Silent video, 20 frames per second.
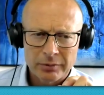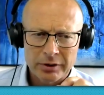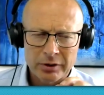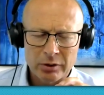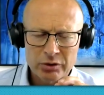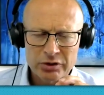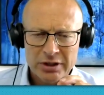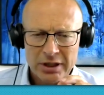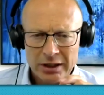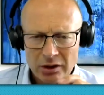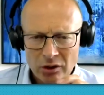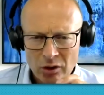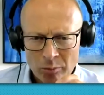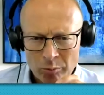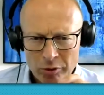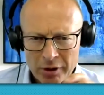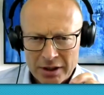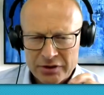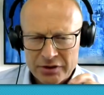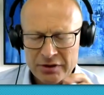you say
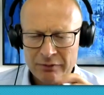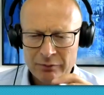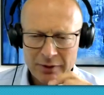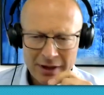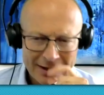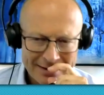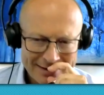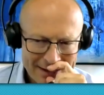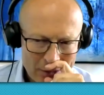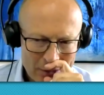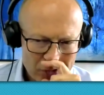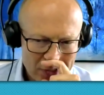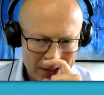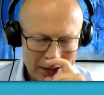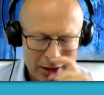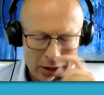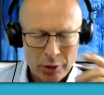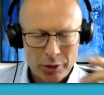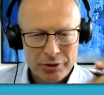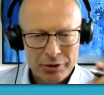comprehensive. That sounds like
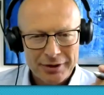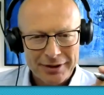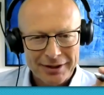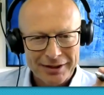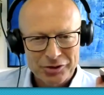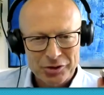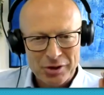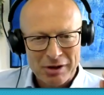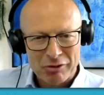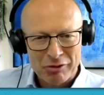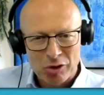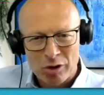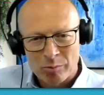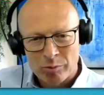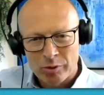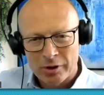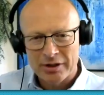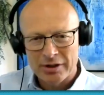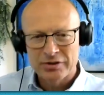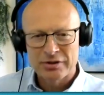a good thing, to have a
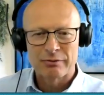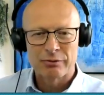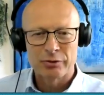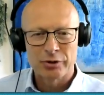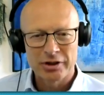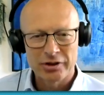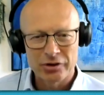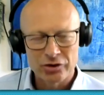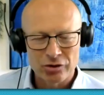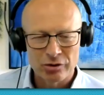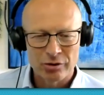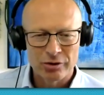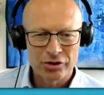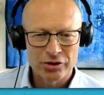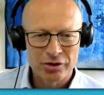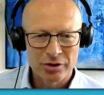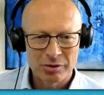comprehensive insurance.